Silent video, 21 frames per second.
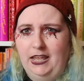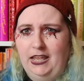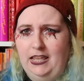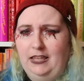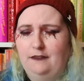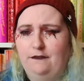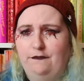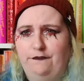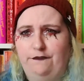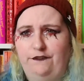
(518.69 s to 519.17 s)

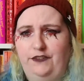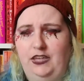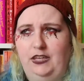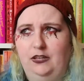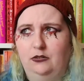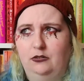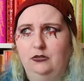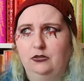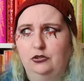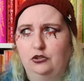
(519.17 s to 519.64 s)
It
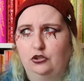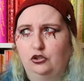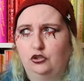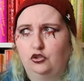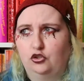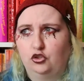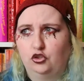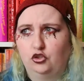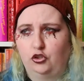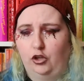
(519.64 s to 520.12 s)
feels
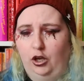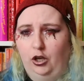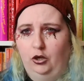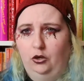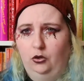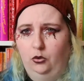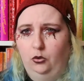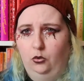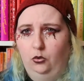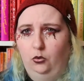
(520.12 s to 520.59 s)

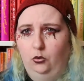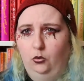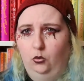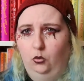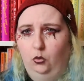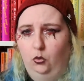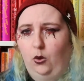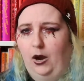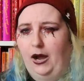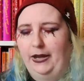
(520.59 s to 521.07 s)
so
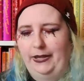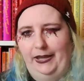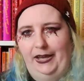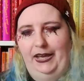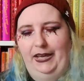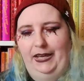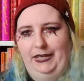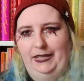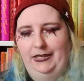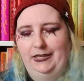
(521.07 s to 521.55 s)

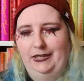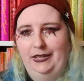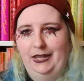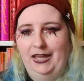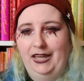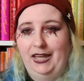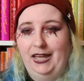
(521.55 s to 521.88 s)
YA,